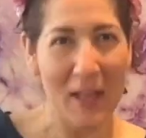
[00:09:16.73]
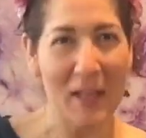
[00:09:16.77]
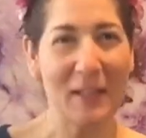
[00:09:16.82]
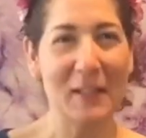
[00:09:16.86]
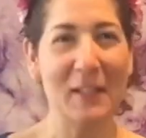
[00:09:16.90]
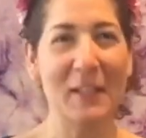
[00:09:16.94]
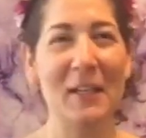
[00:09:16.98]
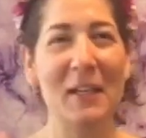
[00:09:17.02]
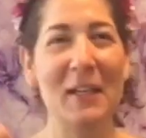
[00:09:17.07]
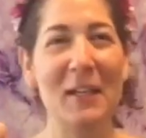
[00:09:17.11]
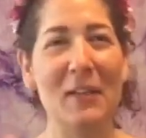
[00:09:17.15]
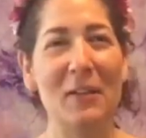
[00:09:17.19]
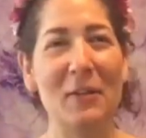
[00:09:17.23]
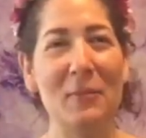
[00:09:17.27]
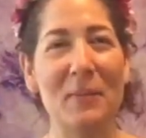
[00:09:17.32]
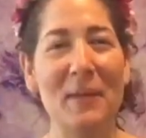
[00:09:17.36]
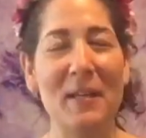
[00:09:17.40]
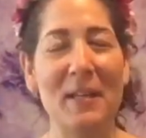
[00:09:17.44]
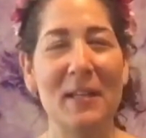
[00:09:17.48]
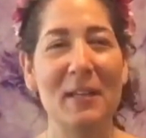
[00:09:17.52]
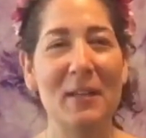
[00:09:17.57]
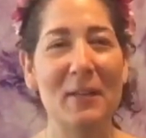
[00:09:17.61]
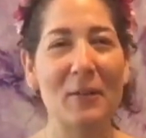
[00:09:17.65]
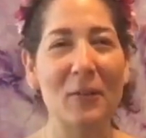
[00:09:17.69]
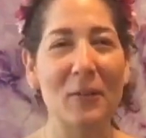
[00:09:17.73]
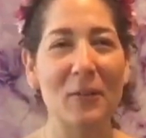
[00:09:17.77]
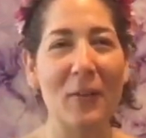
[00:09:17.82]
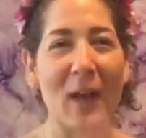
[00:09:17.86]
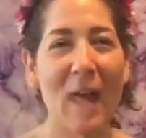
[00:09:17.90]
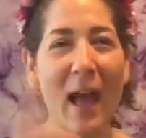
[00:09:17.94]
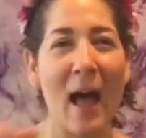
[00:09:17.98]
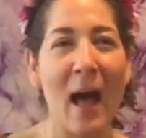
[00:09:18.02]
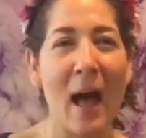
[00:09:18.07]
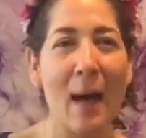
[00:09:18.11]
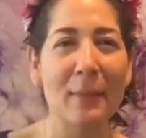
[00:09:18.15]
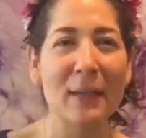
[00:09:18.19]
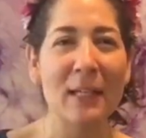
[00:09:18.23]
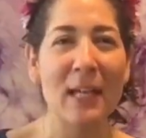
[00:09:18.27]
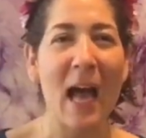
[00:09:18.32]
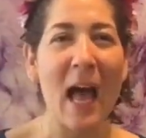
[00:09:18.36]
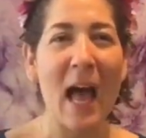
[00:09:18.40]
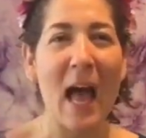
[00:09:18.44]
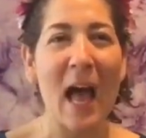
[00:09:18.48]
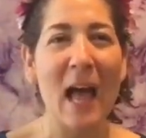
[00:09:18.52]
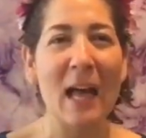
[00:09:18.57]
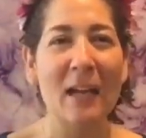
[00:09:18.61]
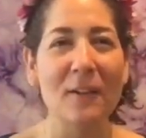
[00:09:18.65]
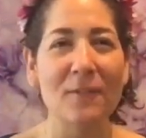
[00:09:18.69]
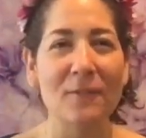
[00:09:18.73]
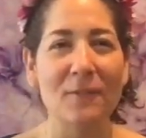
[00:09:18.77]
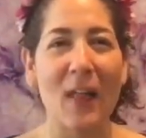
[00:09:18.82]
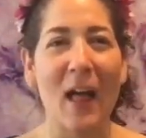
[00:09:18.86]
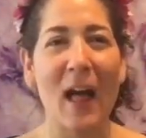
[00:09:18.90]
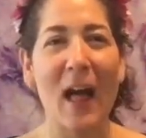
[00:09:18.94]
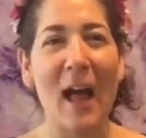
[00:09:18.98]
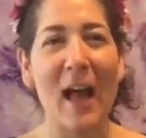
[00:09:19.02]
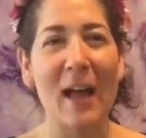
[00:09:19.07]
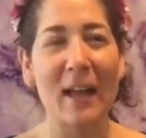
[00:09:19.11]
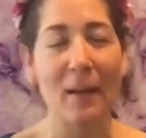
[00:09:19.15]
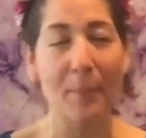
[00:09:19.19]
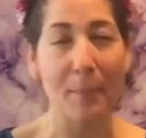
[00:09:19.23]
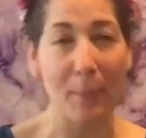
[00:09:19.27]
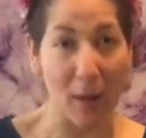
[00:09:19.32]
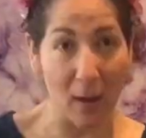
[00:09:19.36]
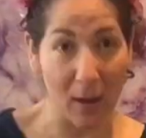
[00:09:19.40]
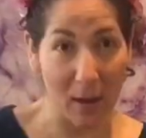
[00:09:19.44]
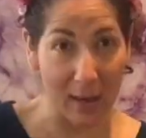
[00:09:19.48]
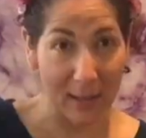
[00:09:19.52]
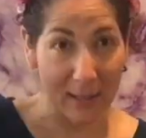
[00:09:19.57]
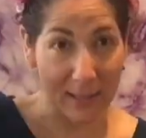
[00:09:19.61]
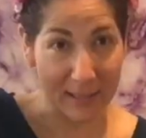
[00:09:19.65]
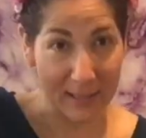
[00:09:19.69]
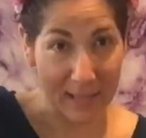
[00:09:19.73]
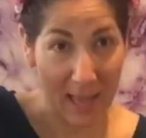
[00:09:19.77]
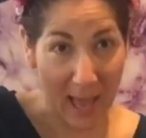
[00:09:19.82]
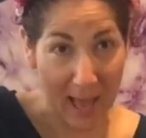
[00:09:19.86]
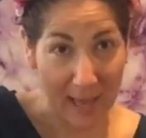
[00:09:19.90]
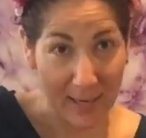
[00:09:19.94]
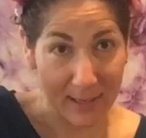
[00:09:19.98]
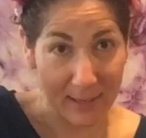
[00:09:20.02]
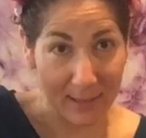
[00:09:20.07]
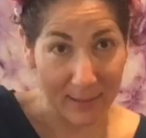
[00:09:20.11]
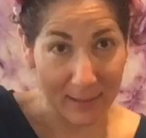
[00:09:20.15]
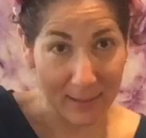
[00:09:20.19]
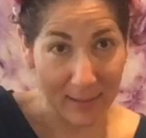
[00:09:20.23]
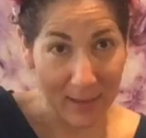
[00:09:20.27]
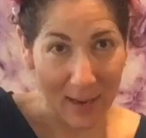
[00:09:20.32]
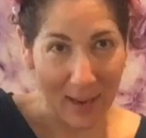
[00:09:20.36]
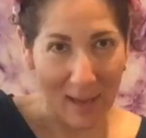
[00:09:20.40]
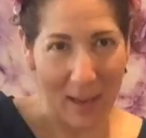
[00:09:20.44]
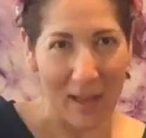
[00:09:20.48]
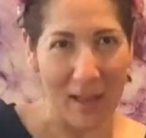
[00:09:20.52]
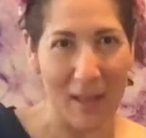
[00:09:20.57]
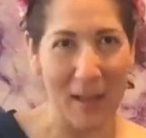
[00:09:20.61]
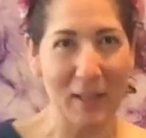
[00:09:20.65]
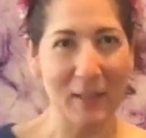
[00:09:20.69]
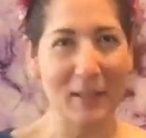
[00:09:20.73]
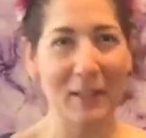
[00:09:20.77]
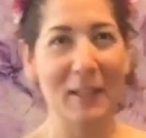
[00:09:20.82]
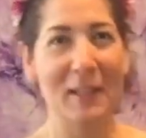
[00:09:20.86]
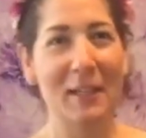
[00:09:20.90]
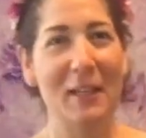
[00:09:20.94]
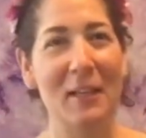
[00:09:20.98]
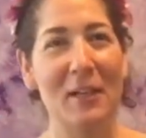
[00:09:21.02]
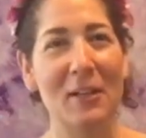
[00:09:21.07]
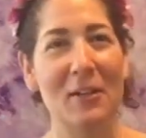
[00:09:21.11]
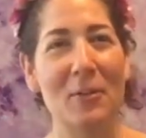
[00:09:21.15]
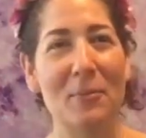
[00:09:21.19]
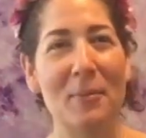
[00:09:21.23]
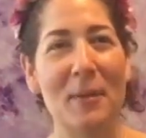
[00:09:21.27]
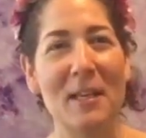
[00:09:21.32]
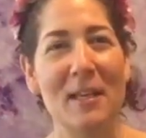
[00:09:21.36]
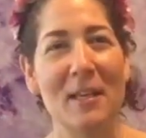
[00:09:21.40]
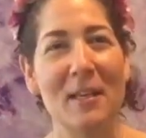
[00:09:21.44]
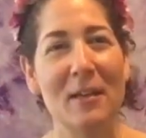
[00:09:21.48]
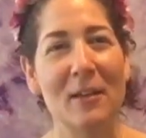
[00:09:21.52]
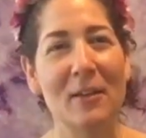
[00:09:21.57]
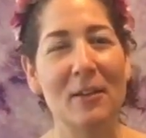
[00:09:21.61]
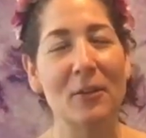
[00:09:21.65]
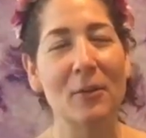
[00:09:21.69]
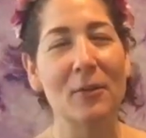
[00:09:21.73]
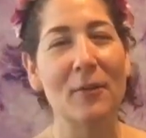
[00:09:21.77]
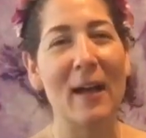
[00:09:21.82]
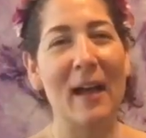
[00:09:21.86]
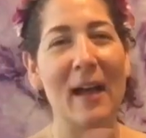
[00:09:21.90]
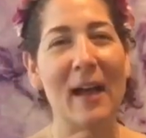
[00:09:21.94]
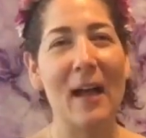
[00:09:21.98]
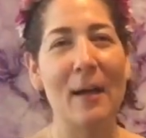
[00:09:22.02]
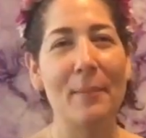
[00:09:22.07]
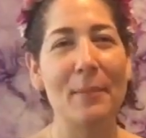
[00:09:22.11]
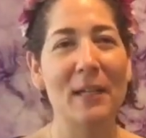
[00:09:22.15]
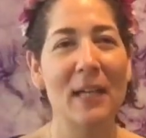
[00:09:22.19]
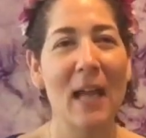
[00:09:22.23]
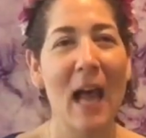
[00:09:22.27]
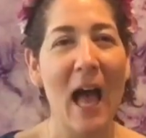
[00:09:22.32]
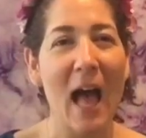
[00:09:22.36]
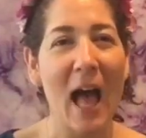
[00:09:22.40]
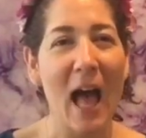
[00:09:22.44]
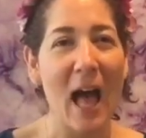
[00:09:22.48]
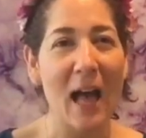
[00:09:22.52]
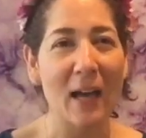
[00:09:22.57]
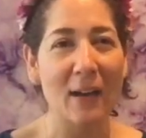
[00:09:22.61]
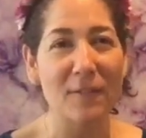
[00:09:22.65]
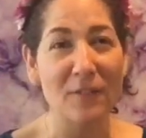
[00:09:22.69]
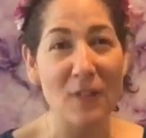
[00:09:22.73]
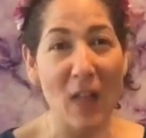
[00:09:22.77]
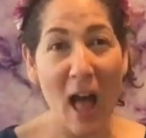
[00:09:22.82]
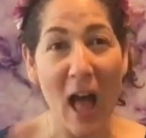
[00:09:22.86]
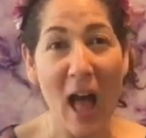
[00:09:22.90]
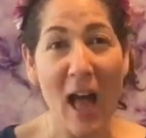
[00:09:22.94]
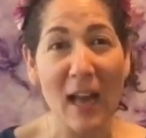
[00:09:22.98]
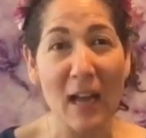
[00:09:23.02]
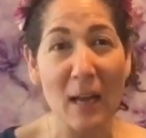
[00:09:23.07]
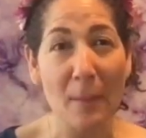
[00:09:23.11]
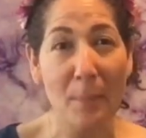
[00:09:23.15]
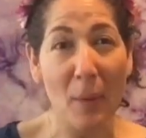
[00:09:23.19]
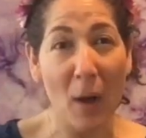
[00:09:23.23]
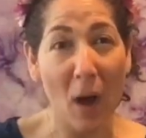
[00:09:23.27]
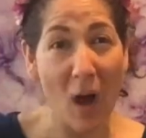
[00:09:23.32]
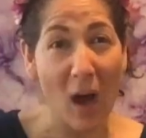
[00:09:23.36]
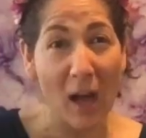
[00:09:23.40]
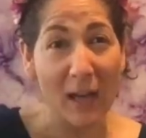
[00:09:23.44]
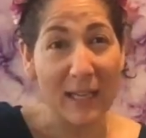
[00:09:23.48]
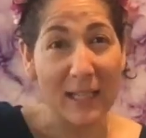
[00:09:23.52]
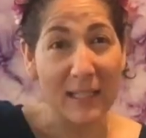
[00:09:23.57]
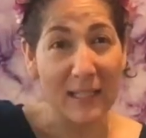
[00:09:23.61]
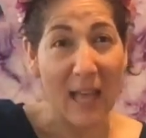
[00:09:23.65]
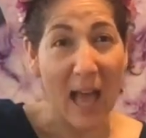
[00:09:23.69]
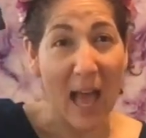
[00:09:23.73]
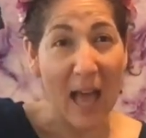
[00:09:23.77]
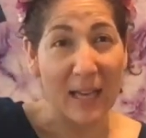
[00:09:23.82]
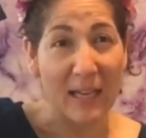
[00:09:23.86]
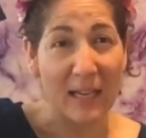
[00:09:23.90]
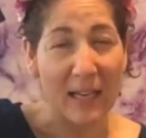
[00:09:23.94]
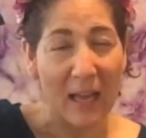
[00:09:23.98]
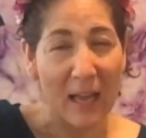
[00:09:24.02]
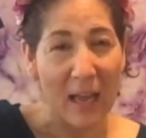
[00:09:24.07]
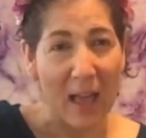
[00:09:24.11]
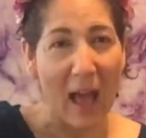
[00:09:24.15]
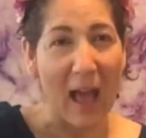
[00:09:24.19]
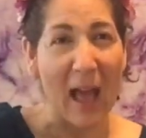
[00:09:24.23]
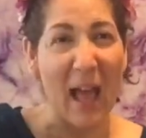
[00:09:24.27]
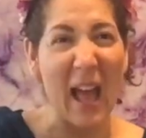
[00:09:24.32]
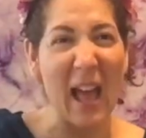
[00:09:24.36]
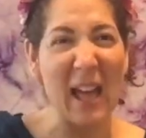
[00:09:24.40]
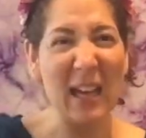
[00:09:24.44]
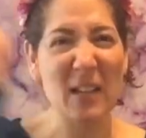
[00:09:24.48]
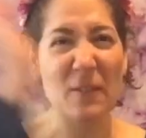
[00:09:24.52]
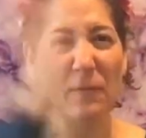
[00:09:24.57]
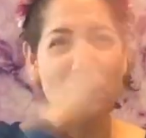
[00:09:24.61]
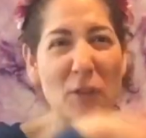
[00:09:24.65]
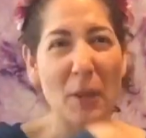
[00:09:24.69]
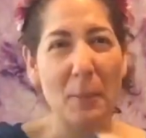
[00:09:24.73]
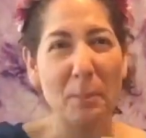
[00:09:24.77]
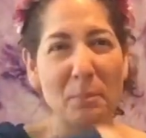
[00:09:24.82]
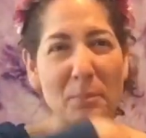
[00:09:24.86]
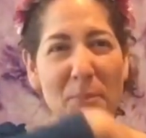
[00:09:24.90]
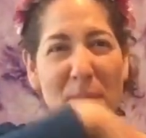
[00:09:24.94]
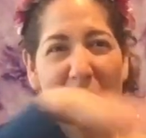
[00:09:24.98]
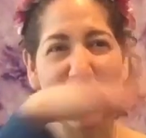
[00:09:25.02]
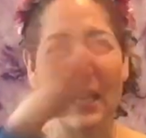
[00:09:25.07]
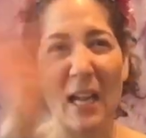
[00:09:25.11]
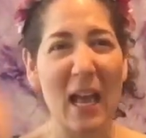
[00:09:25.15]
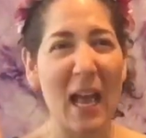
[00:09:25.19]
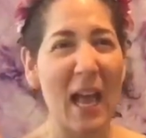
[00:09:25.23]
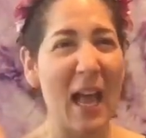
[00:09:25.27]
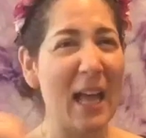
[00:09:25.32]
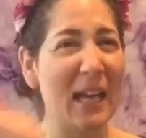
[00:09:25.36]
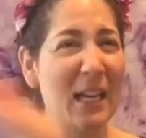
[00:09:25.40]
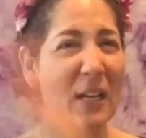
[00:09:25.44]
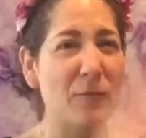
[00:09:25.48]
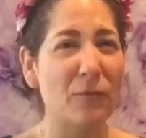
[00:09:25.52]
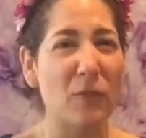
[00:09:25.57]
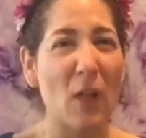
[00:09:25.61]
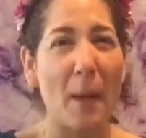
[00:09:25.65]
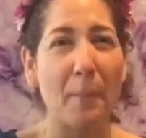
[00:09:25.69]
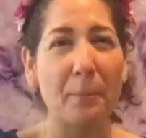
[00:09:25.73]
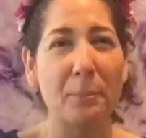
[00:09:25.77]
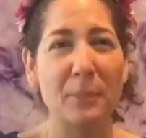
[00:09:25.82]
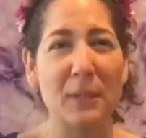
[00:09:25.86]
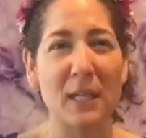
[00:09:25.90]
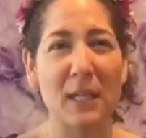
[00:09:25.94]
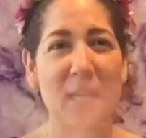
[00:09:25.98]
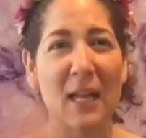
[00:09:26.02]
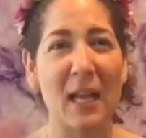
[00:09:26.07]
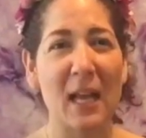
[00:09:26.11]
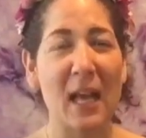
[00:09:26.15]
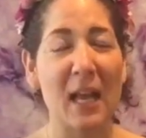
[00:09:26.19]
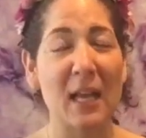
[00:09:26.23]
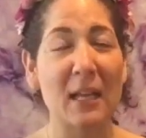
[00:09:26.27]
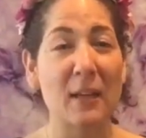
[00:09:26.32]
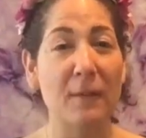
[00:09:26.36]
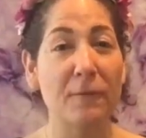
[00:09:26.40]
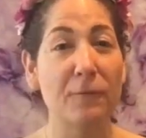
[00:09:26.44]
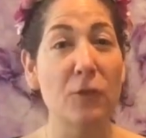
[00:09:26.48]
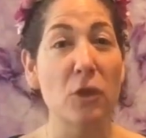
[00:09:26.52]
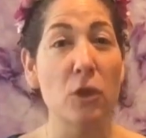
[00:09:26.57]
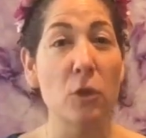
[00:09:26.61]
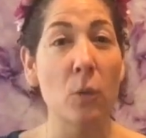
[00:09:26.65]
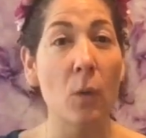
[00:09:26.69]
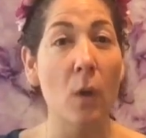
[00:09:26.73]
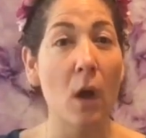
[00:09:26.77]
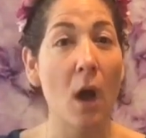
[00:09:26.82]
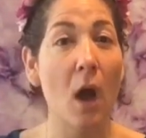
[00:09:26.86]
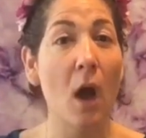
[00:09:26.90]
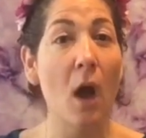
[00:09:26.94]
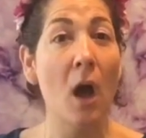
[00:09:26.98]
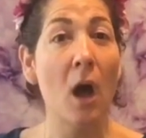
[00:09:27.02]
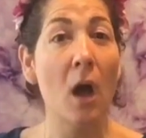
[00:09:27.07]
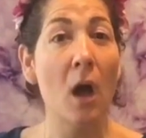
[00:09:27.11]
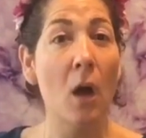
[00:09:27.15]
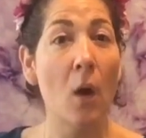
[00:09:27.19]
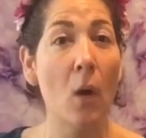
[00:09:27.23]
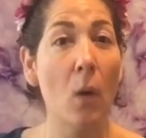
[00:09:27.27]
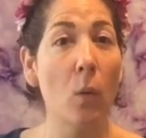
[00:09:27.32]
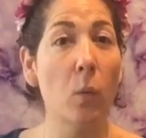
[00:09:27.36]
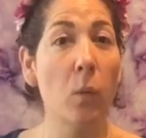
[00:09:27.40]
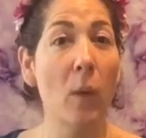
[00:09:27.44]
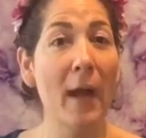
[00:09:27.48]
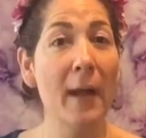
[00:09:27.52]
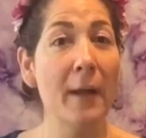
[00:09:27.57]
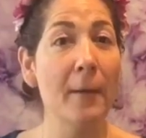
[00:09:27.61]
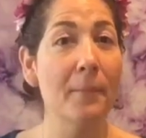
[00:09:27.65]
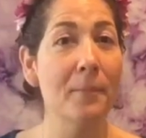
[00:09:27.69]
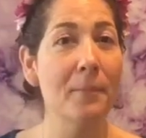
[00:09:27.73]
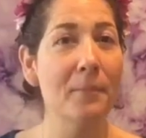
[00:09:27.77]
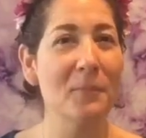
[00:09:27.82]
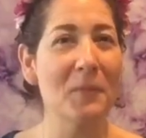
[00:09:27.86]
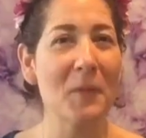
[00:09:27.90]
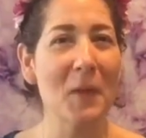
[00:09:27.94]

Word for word: Little Peter Rabbit had a fly upon his head. Little Peter Rabbit had a fly upon his head, and he flipped it and he flopped it and it flew away.